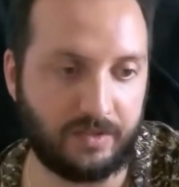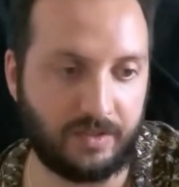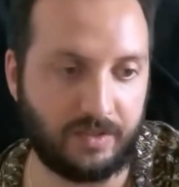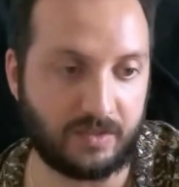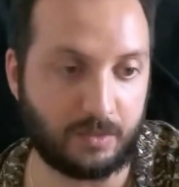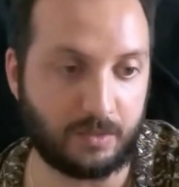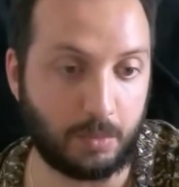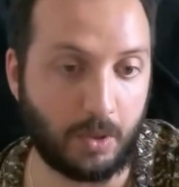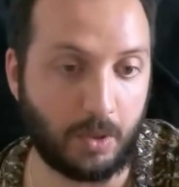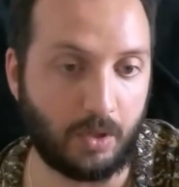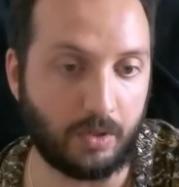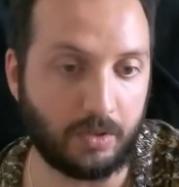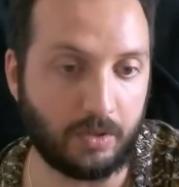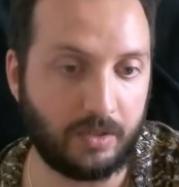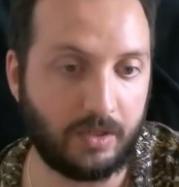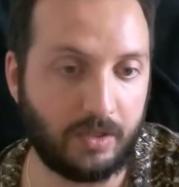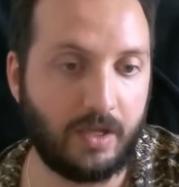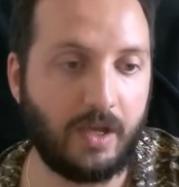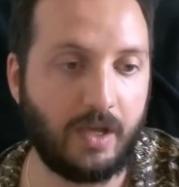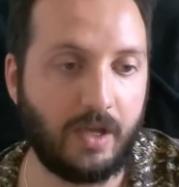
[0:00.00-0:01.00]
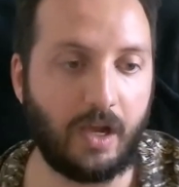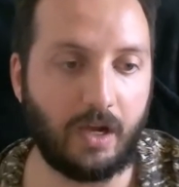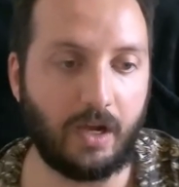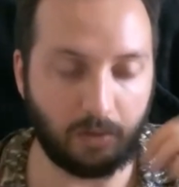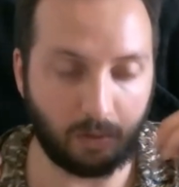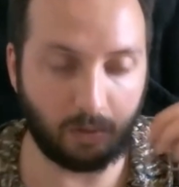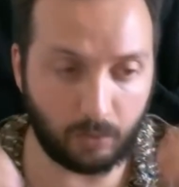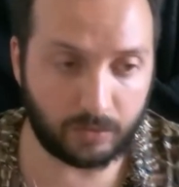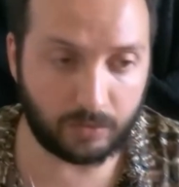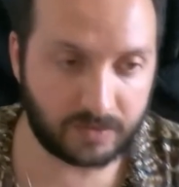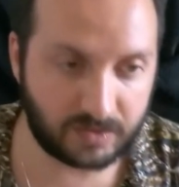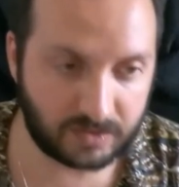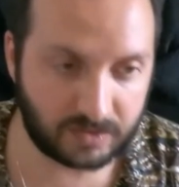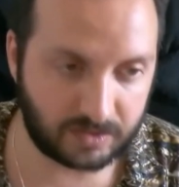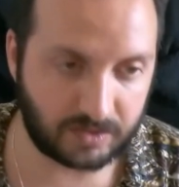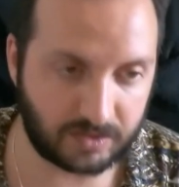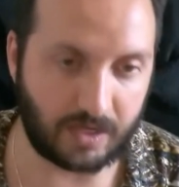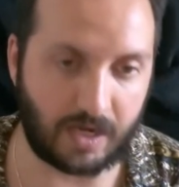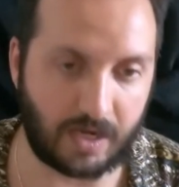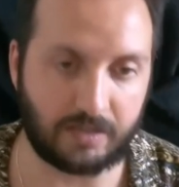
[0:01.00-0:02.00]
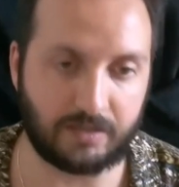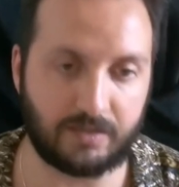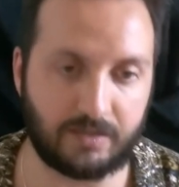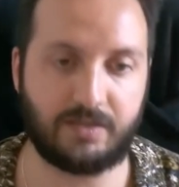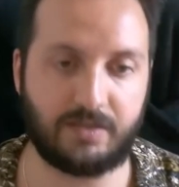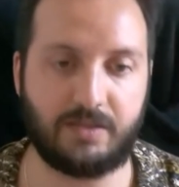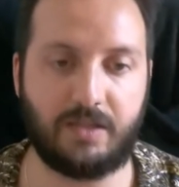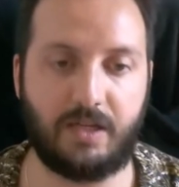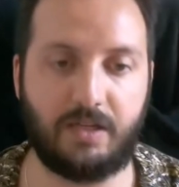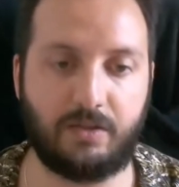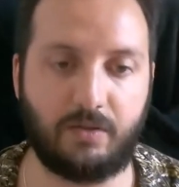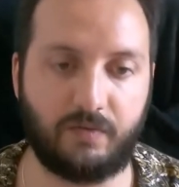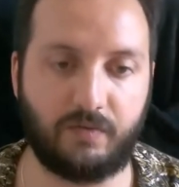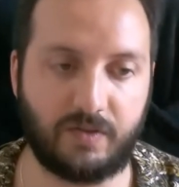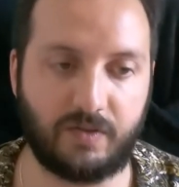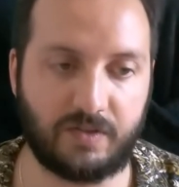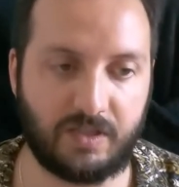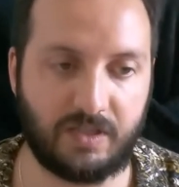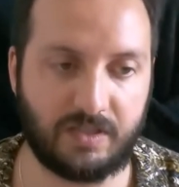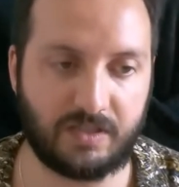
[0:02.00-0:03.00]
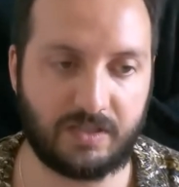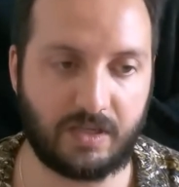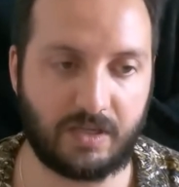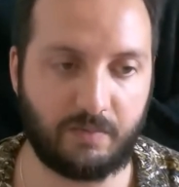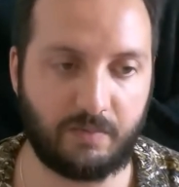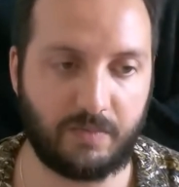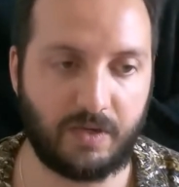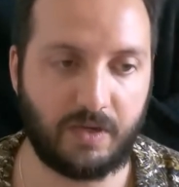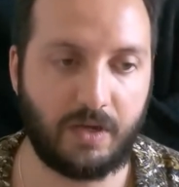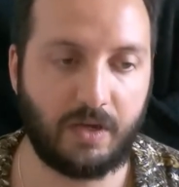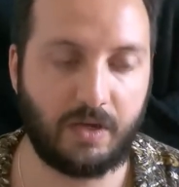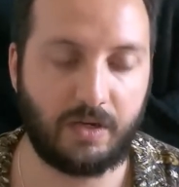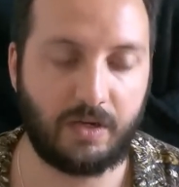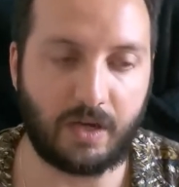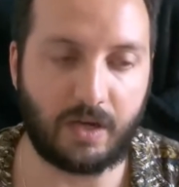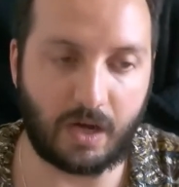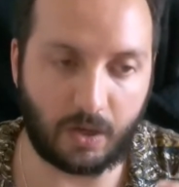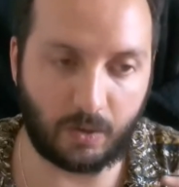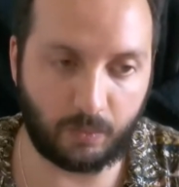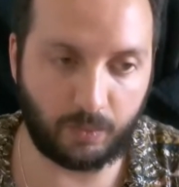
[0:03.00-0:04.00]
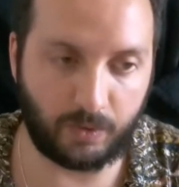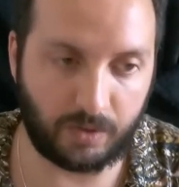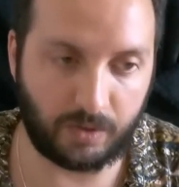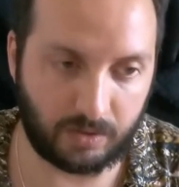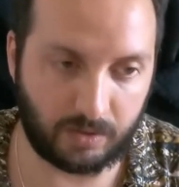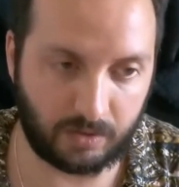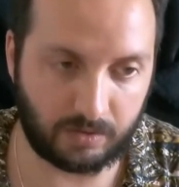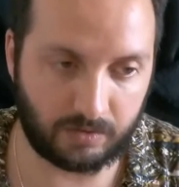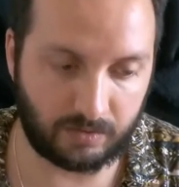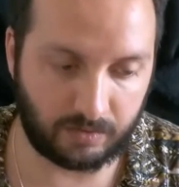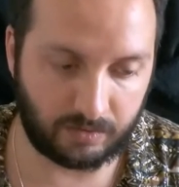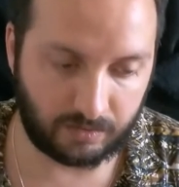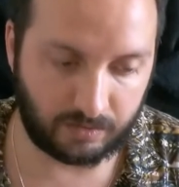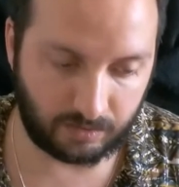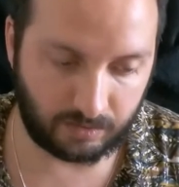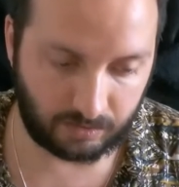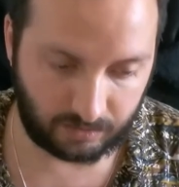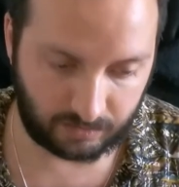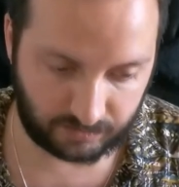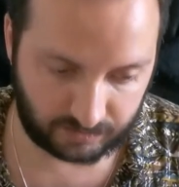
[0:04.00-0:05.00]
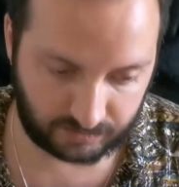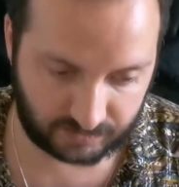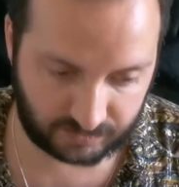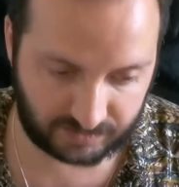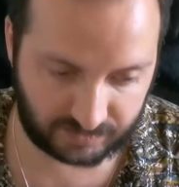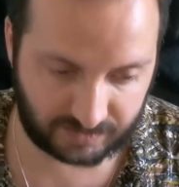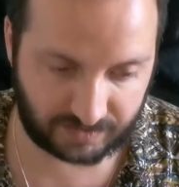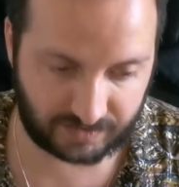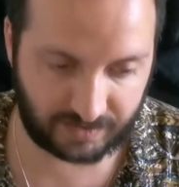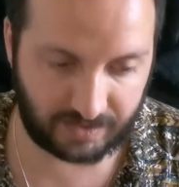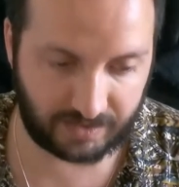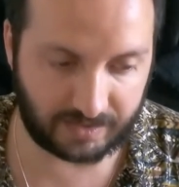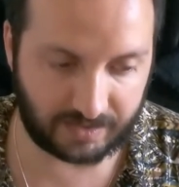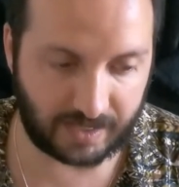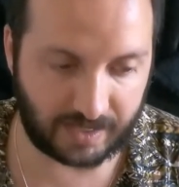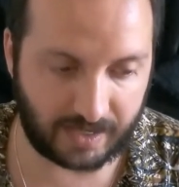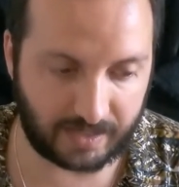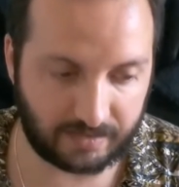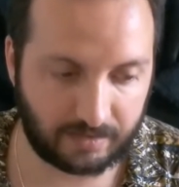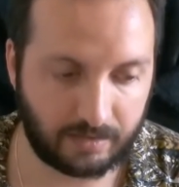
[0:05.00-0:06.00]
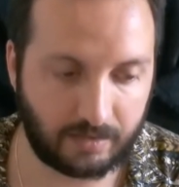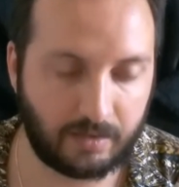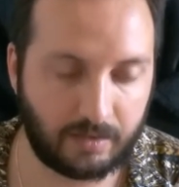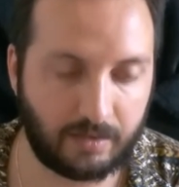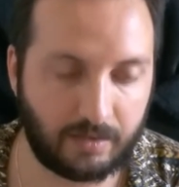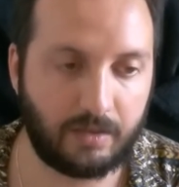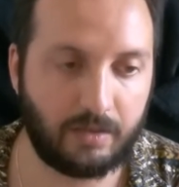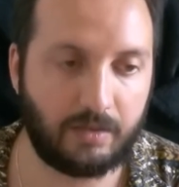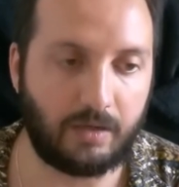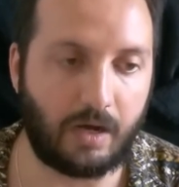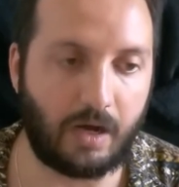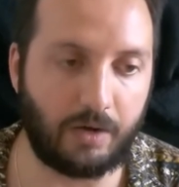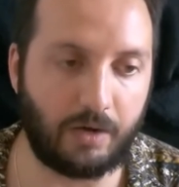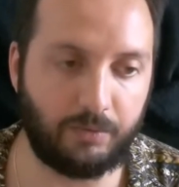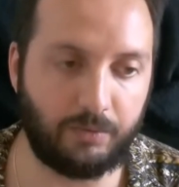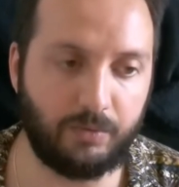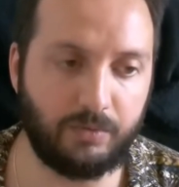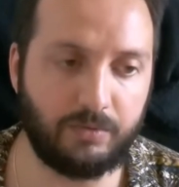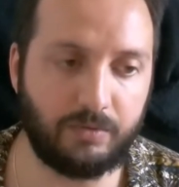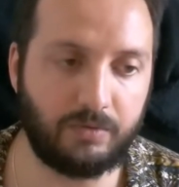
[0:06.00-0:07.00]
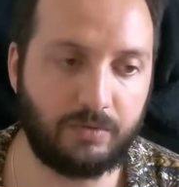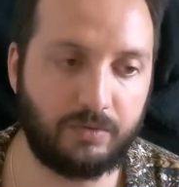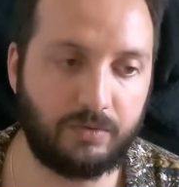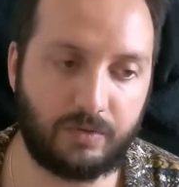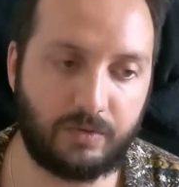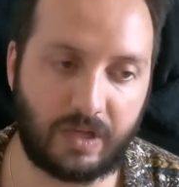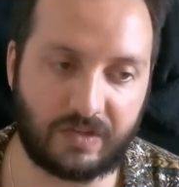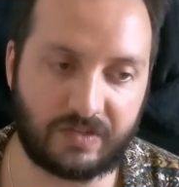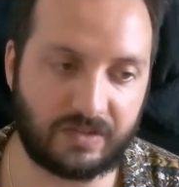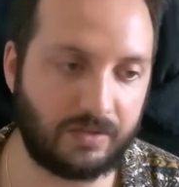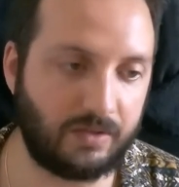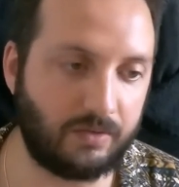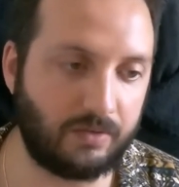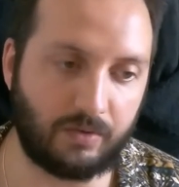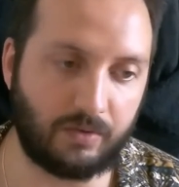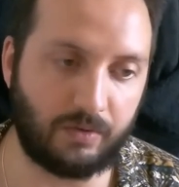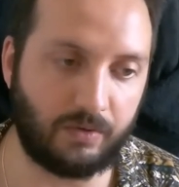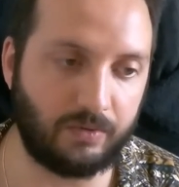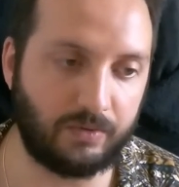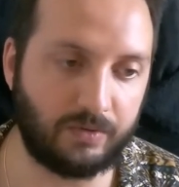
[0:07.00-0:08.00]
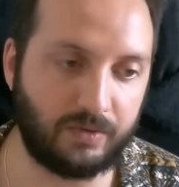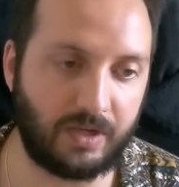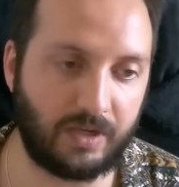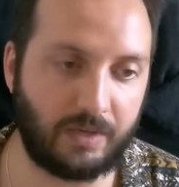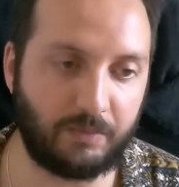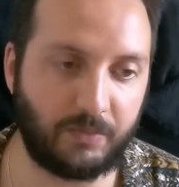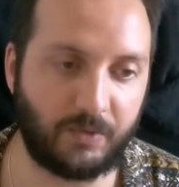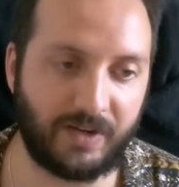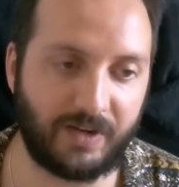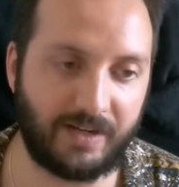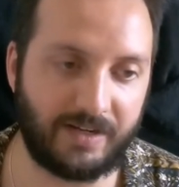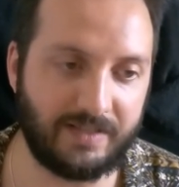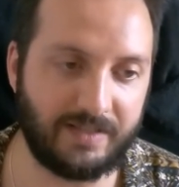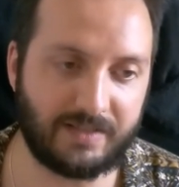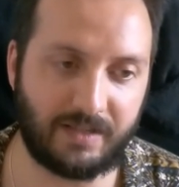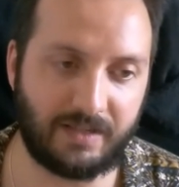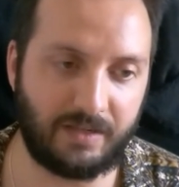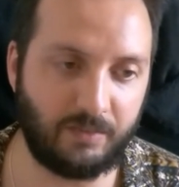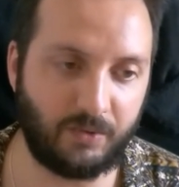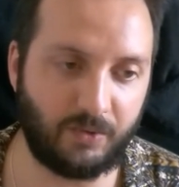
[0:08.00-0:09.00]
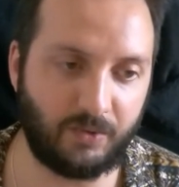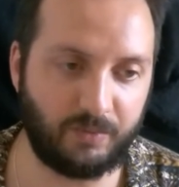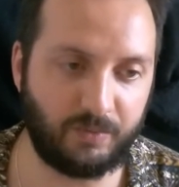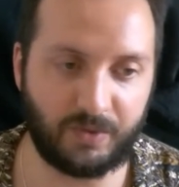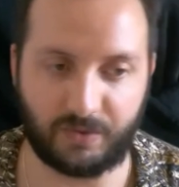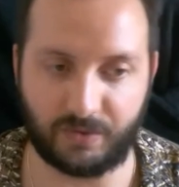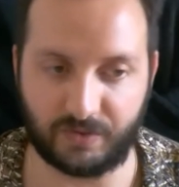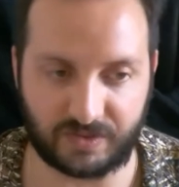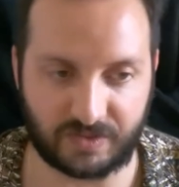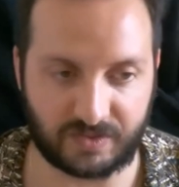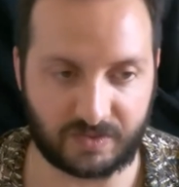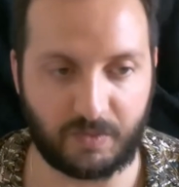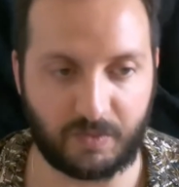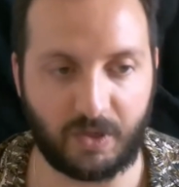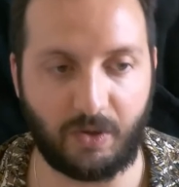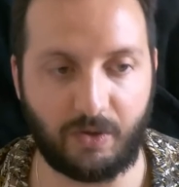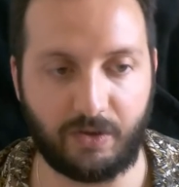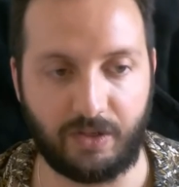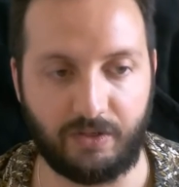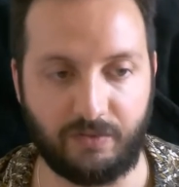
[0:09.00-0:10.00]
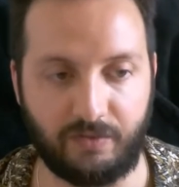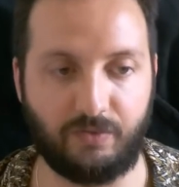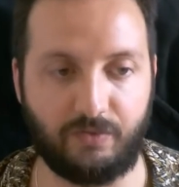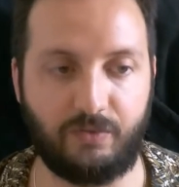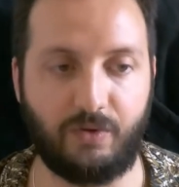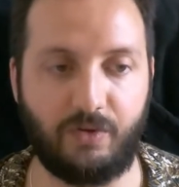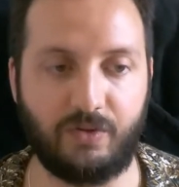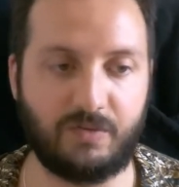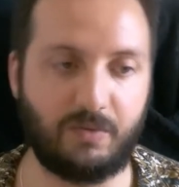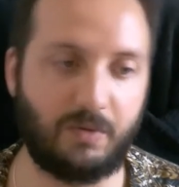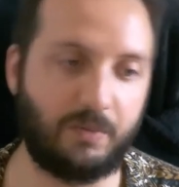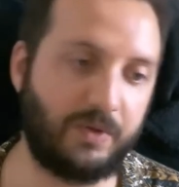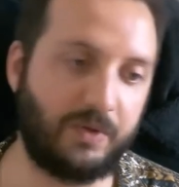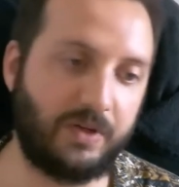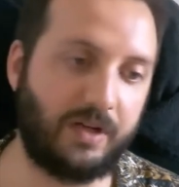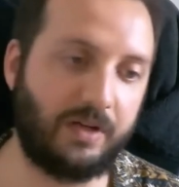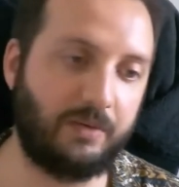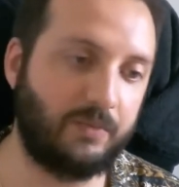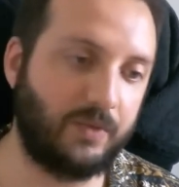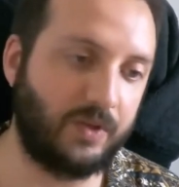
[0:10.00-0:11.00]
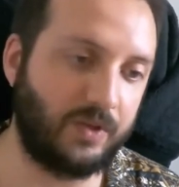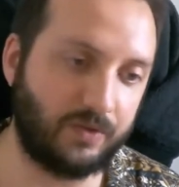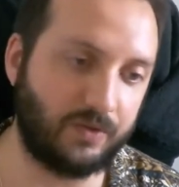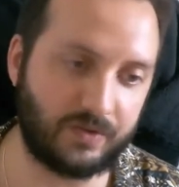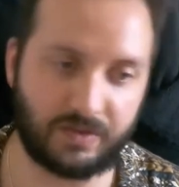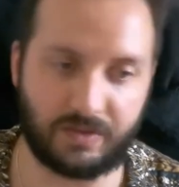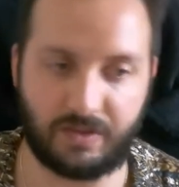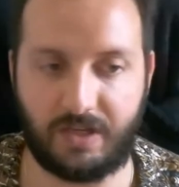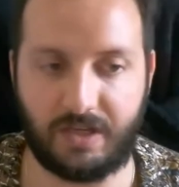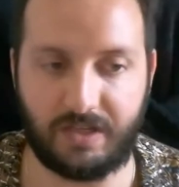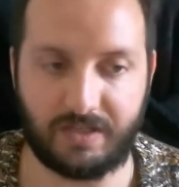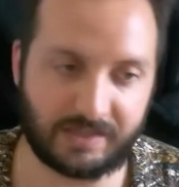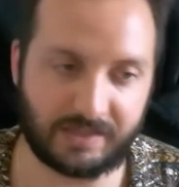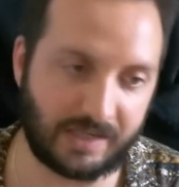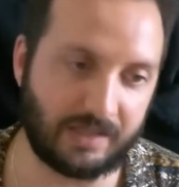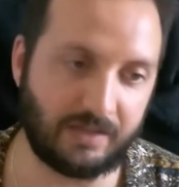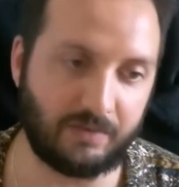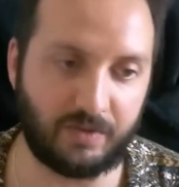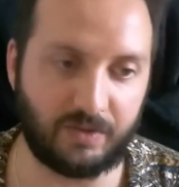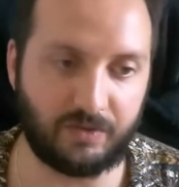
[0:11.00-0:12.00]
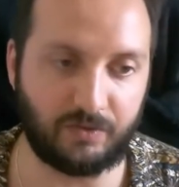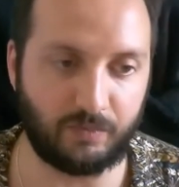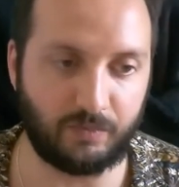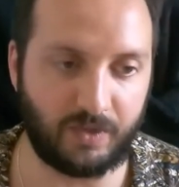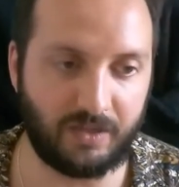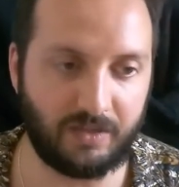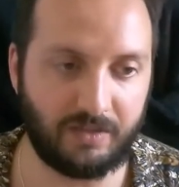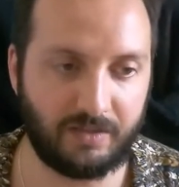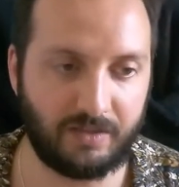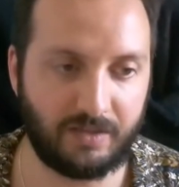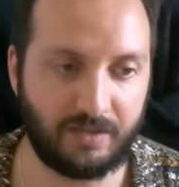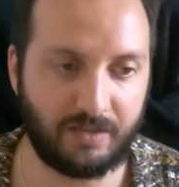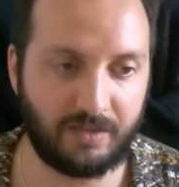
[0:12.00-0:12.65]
this block and looks at the state of the system, now we'll see that Arun does not own the Mona Lisa anymore because it's belonging to Cosimo because he sent it to me.